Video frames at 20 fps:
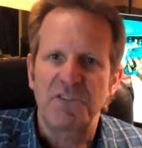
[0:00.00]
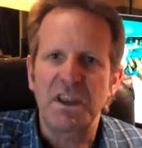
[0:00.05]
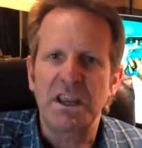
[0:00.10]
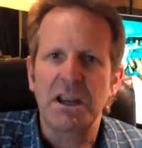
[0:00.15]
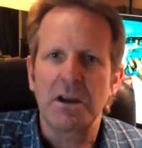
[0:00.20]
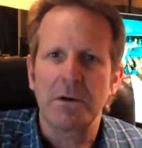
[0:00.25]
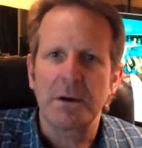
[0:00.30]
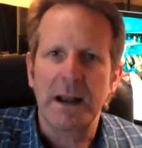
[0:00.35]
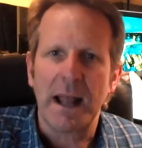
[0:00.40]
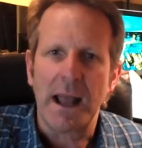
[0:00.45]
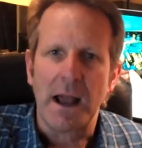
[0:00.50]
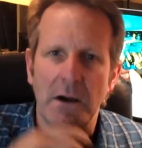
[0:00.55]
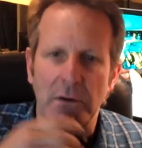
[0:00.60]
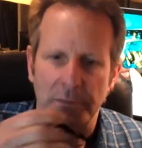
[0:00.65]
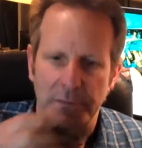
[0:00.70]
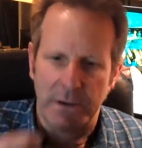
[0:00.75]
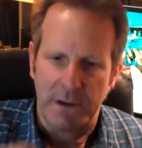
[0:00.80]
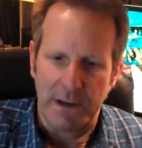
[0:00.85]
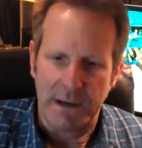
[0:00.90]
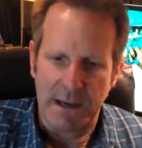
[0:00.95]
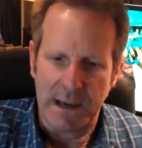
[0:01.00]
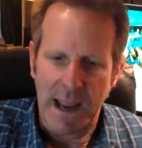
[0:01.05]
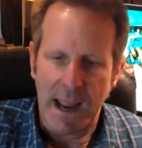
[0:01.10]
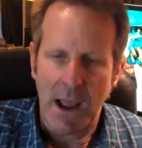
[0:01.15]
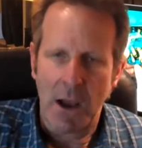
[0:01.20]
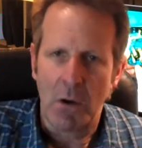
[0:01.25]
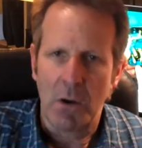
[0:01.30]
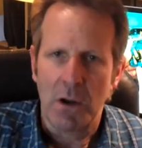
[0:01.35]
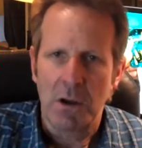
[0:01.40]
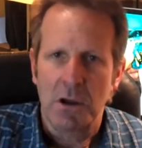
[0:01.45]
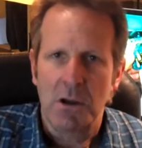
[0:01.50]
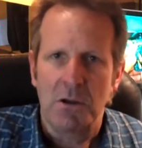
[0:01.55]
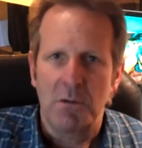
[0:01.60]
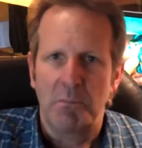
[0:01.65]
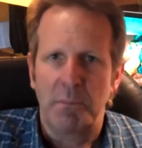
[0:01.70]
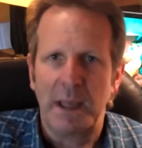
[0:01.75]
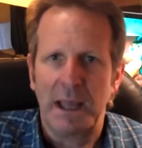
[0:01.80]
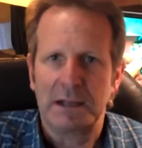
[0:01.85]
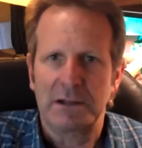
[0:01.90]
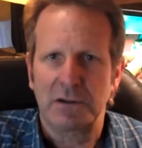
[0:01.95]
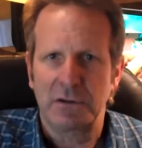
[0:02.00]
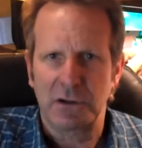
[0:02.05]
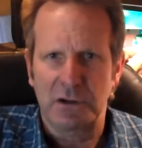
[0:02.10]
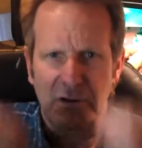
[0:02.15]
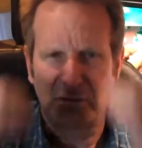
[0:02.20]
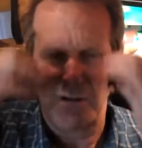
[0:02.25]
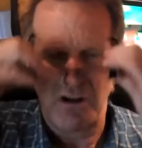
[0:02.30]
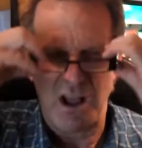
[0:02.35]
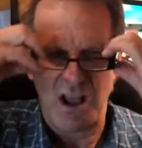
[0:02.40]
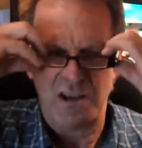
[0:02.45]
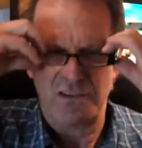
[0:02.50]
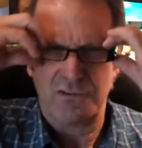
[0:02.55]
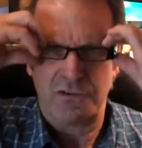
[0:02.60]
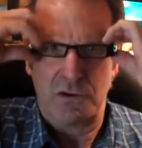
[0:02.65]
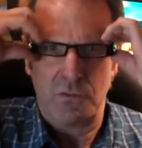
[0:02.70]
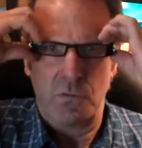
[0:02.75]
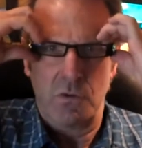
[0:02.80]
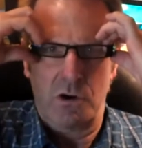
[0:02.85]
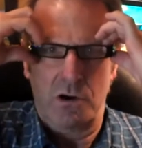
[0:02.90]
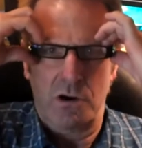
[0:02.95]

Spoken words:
Figure it out. And now, back to the garage to